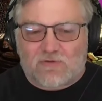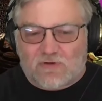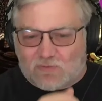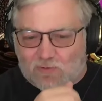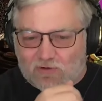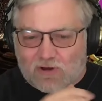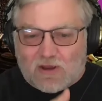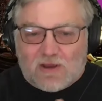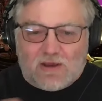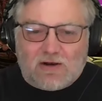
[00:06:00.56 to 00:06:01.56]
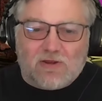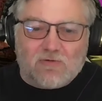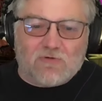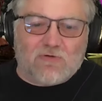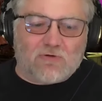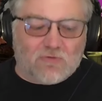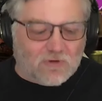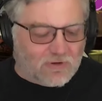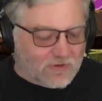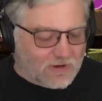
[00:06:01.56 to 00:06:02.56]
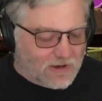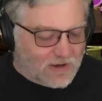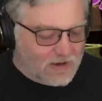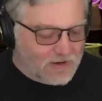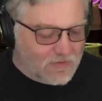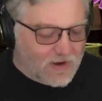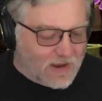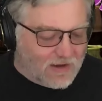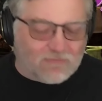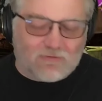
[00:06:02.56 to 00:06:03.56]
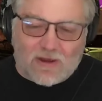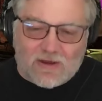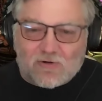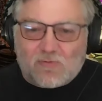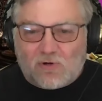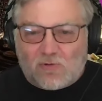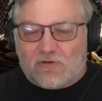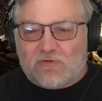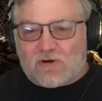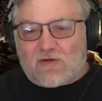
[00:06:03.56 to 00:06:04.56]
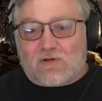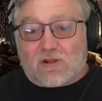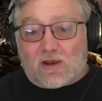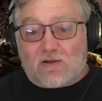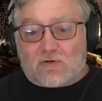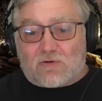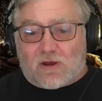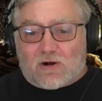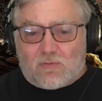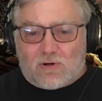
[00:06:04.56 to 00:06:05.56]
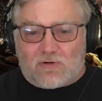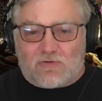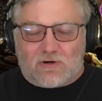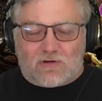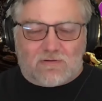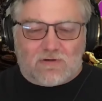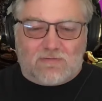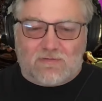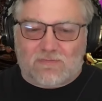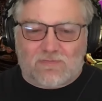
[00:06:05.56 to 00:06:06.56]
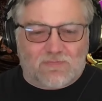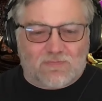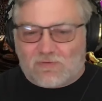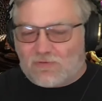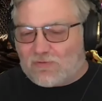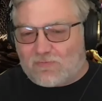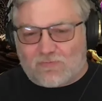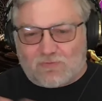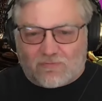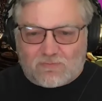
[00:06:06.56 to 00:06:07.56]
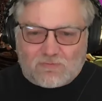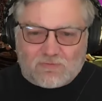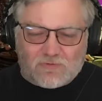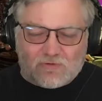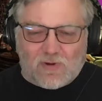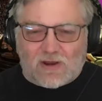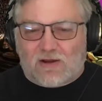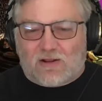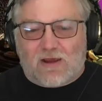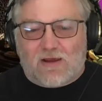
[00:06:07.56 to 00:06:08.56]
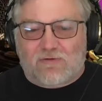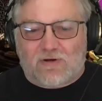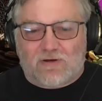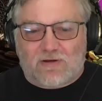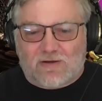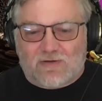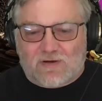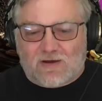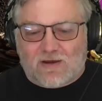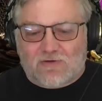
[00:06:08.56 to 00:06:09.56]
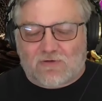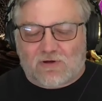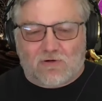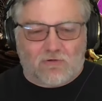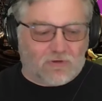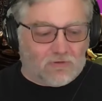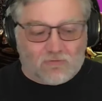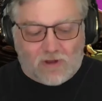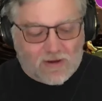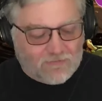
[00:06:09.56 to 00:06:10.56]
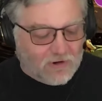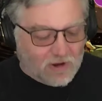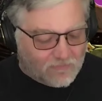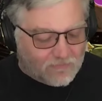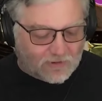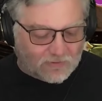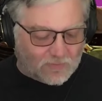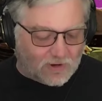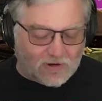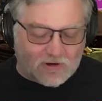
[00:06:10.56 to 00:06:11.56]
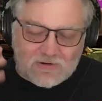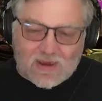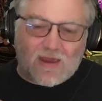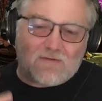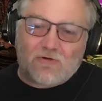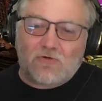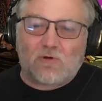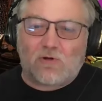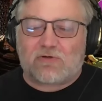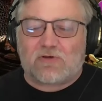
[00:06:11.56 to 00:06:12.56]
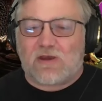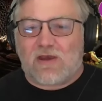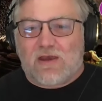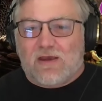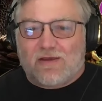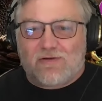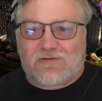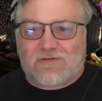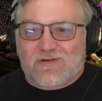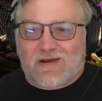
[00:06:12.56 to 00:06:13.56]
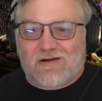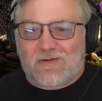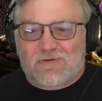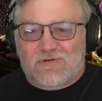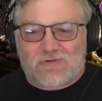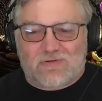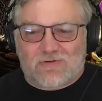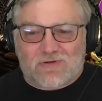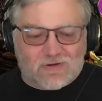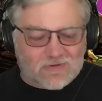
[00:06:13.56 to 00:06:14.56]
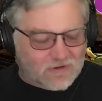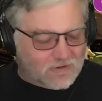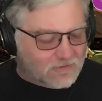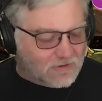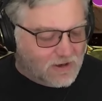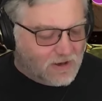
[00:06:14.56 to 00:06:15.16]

intense mode. And in the original trilogy, you'd have lighter moments. You'd have a lot of those lighter moments. You know, uh, uh, the, Chewbacca laughing at at uh, Han Solo is like laugh it up, fuzzball. You have those moments, and there's entire episodes of this thing that don't